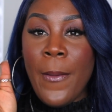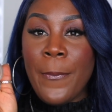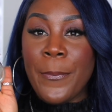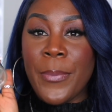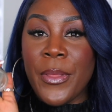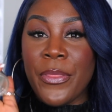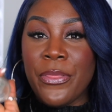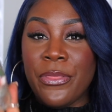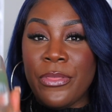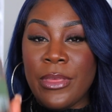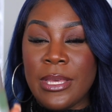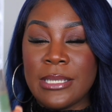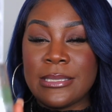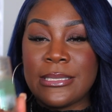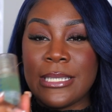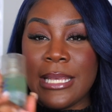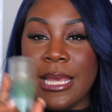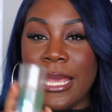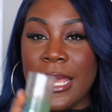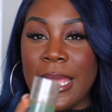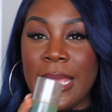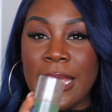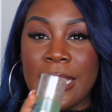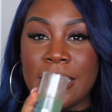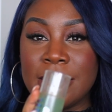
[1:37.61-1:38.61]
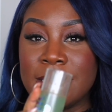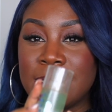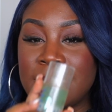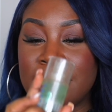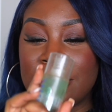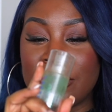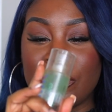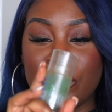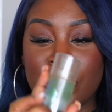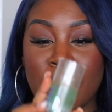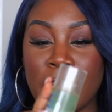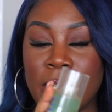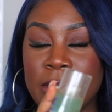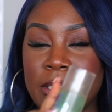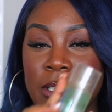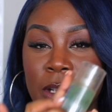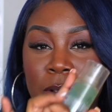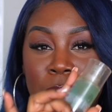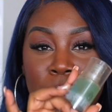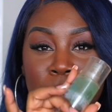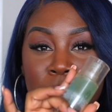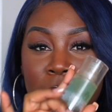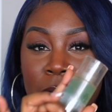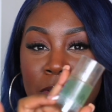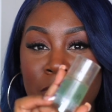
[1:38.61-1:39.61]
But this is just
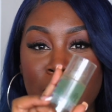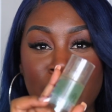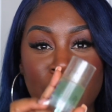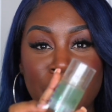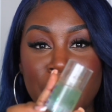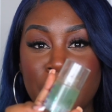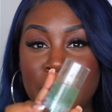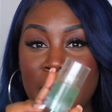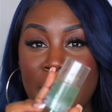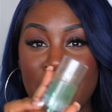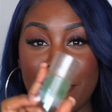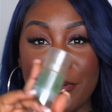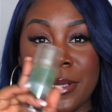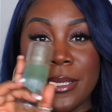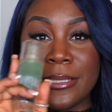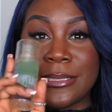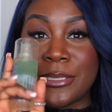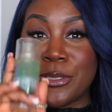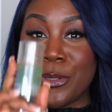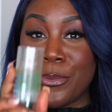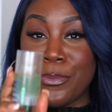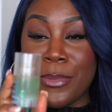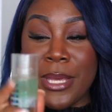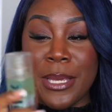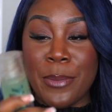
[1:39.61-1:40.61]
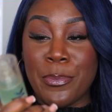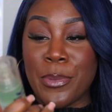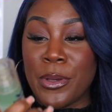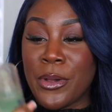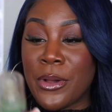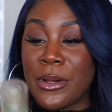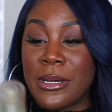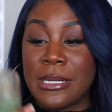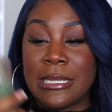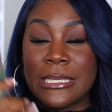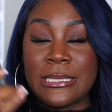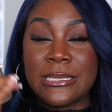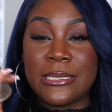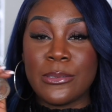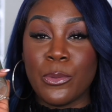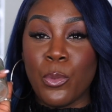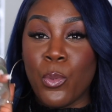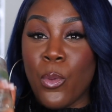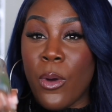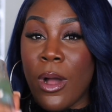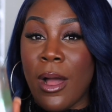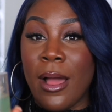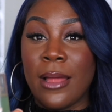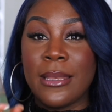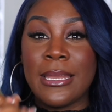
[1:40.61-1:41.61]
a revolutionary to me because
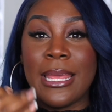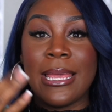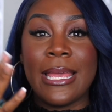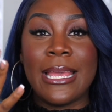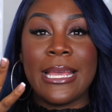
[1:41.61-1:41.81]
one,